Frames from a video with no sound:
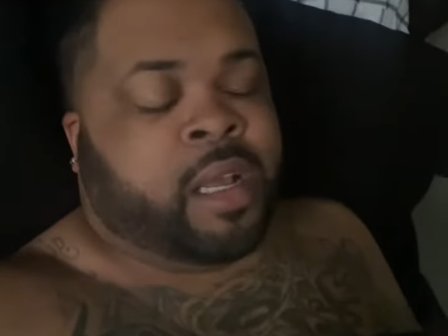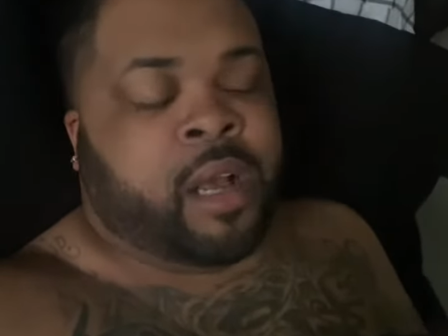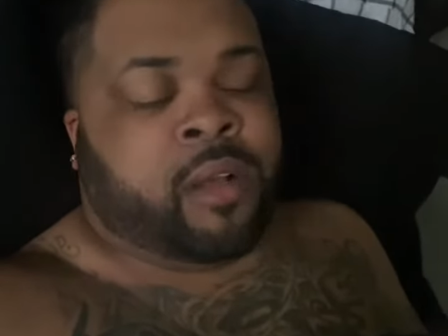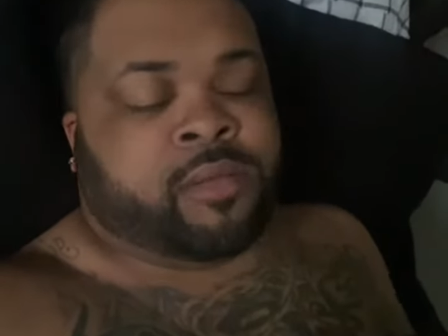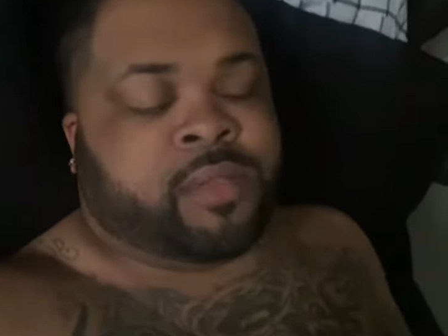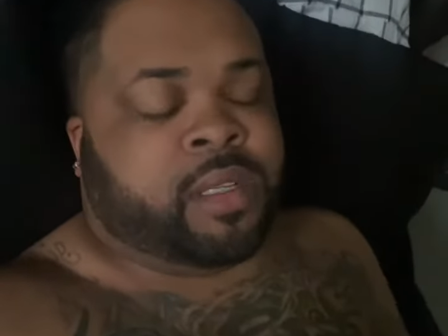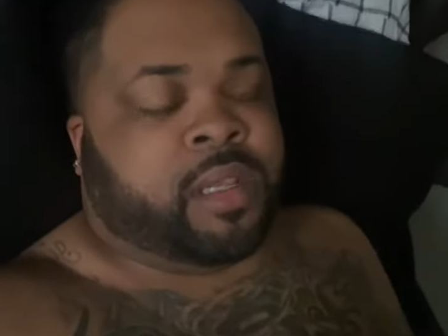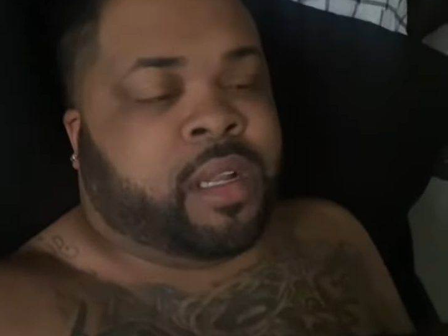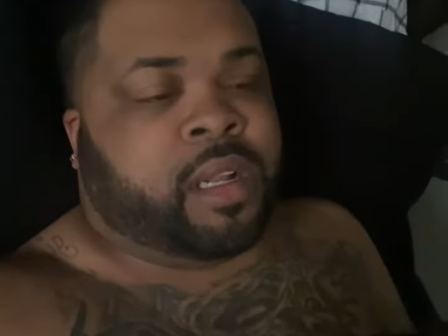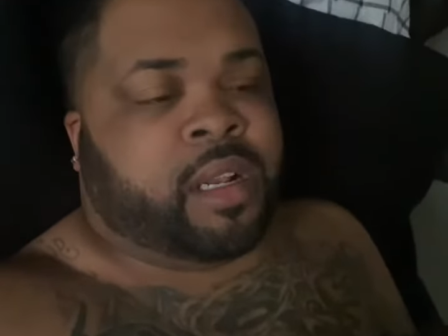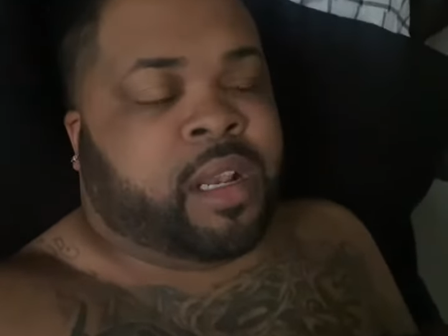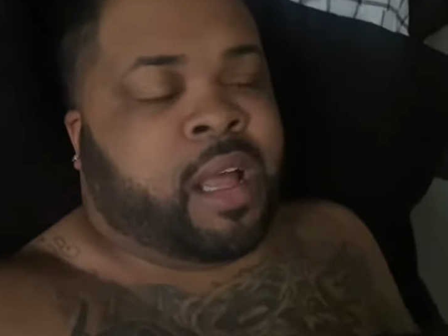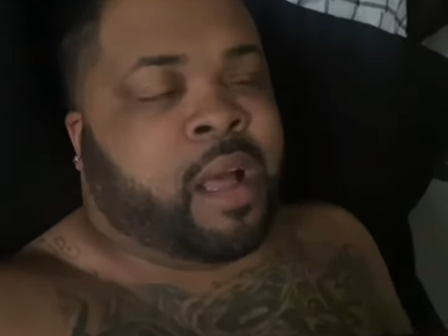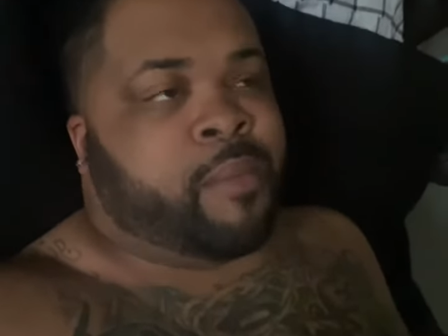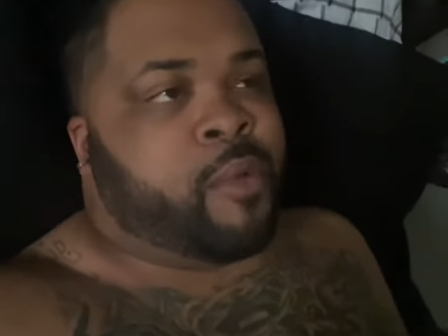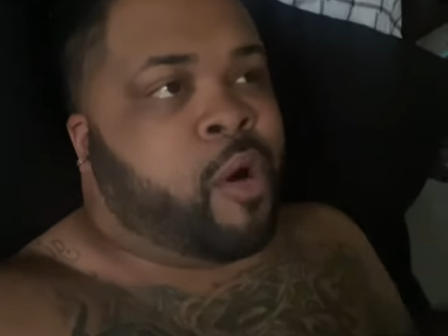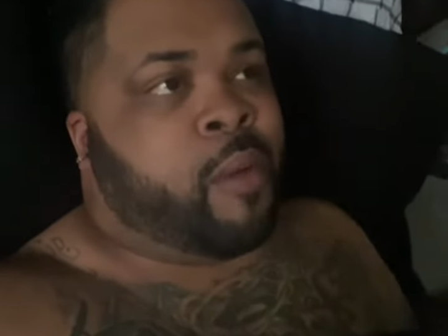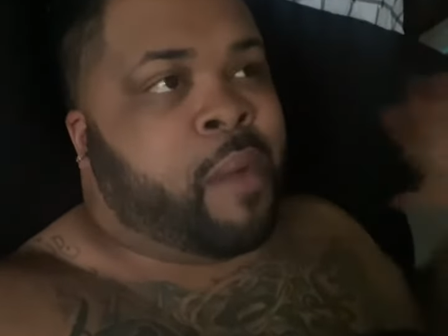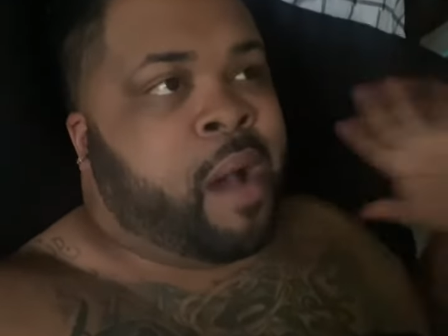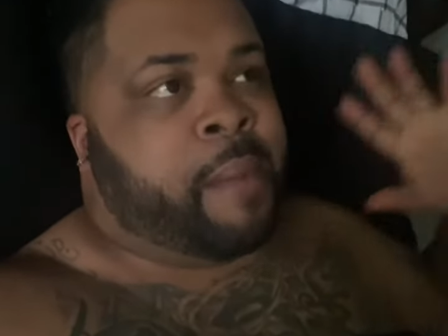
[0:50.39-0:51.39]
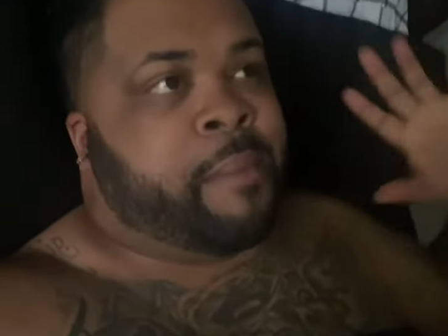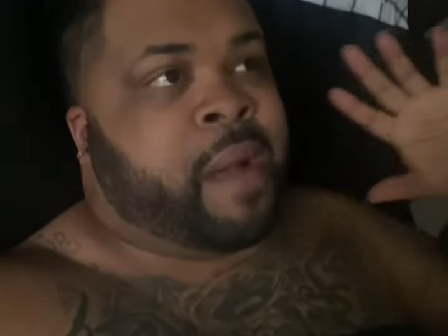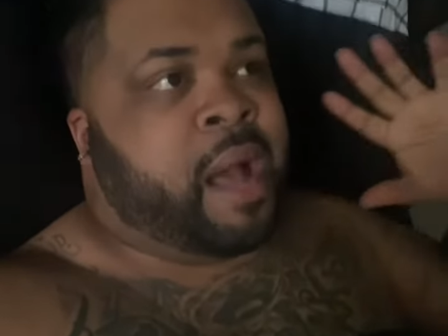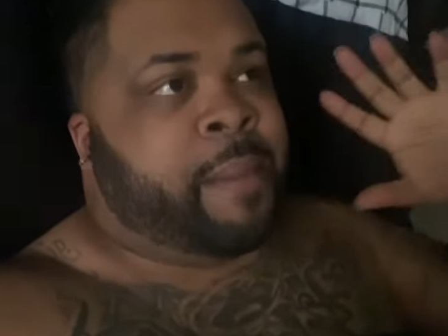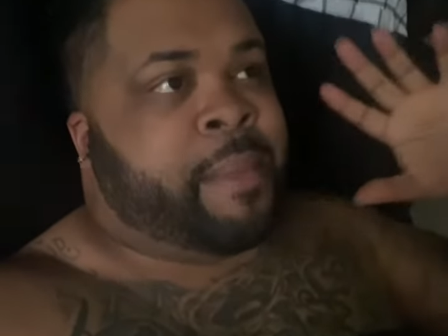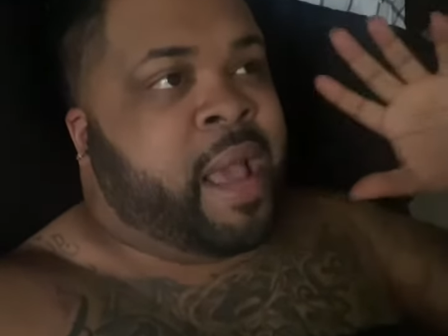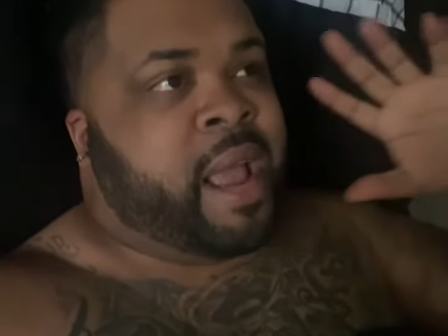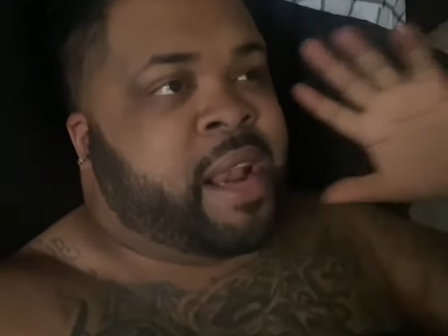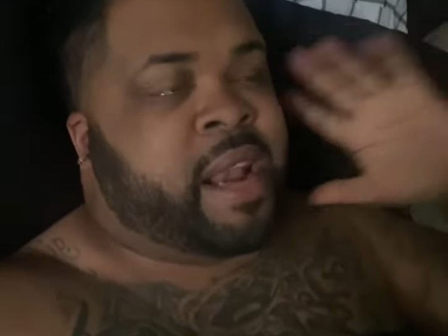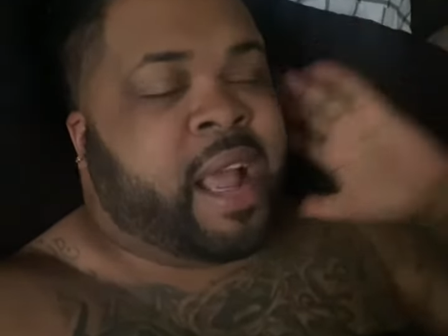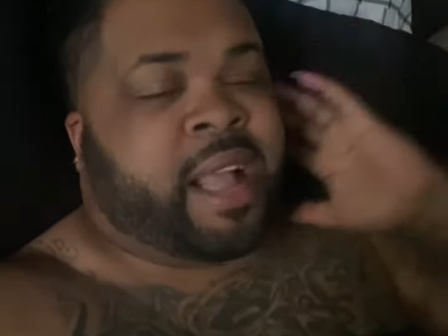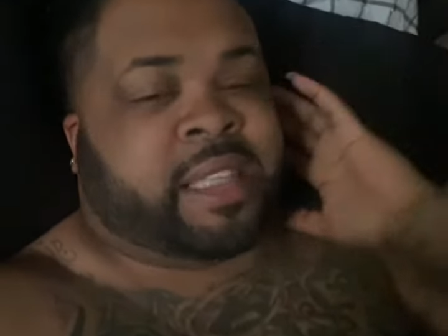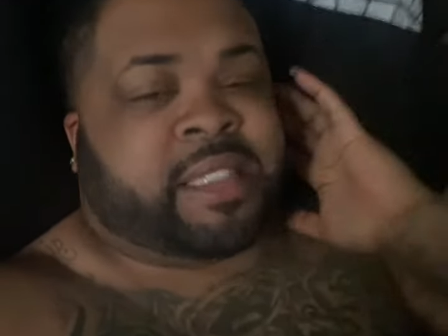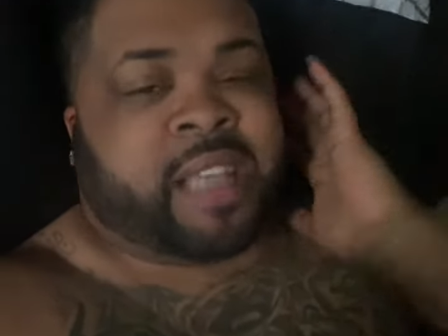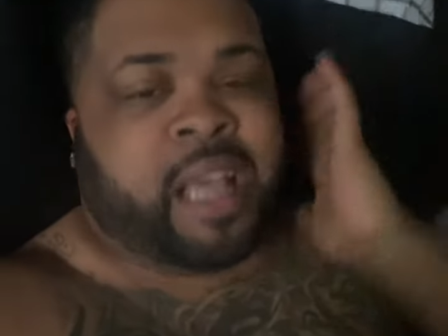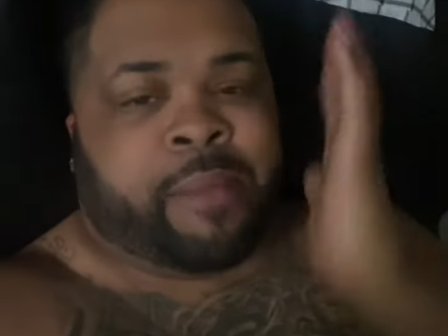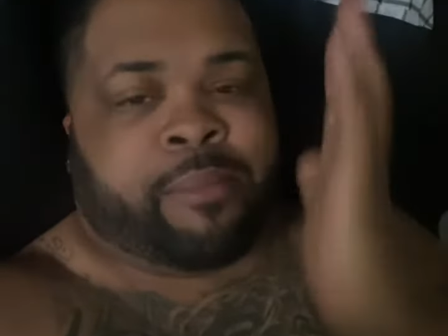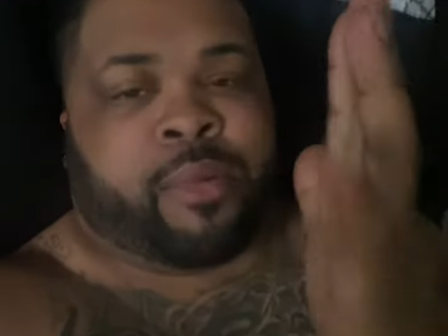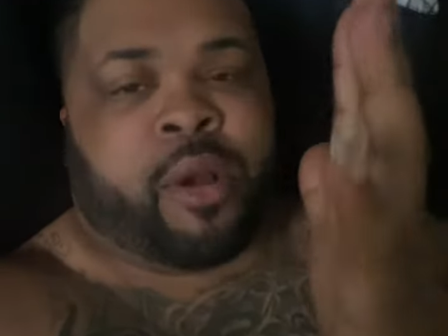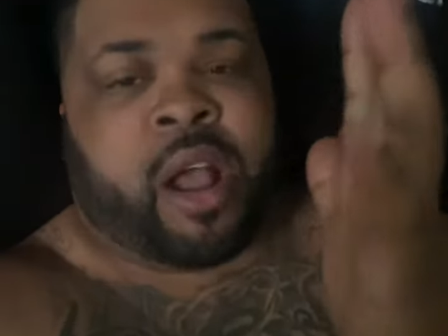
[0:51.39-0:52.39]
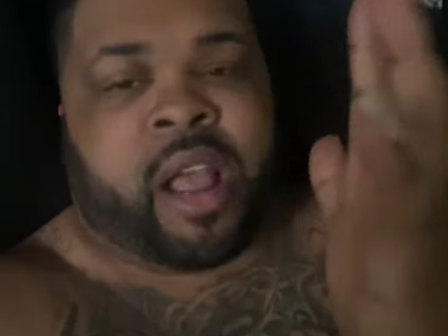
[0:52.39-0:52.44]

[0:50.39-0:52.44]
go to the club on my mama at nighttime, bro.